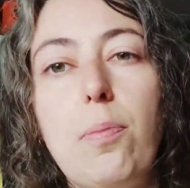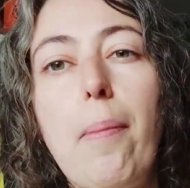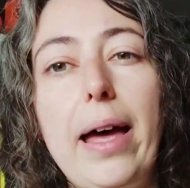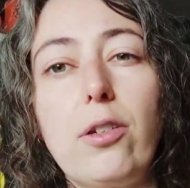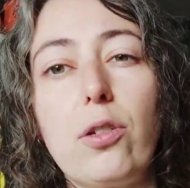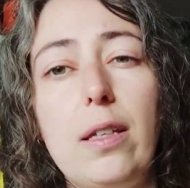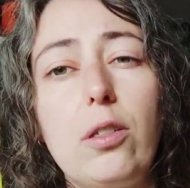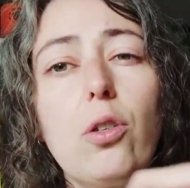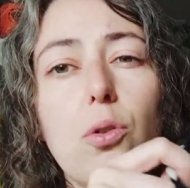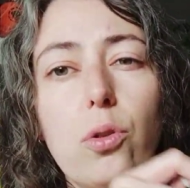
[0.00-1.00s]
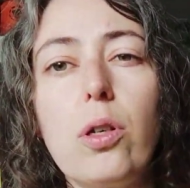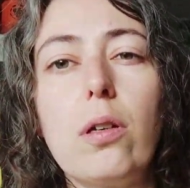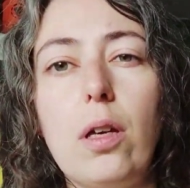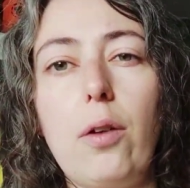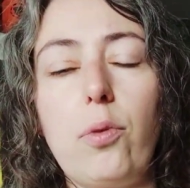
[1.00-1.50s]
match, that suit
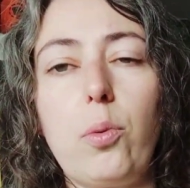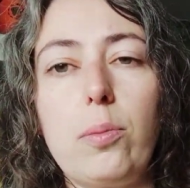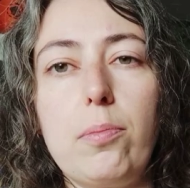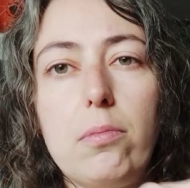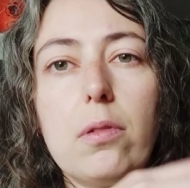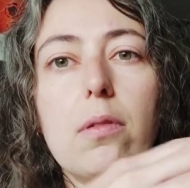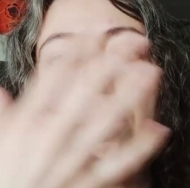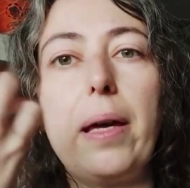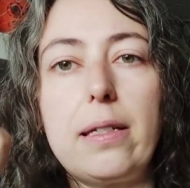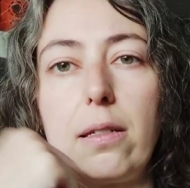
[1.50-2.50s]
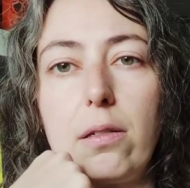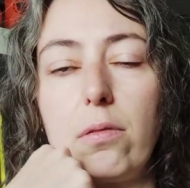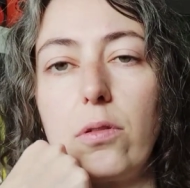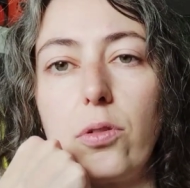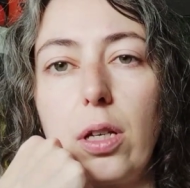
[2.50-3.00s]
everyone the best,
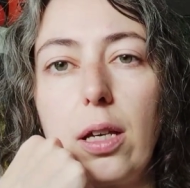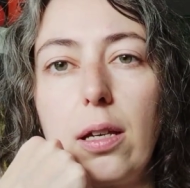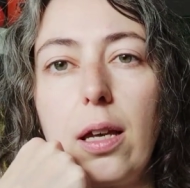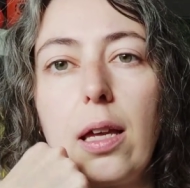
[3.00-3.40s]
you see.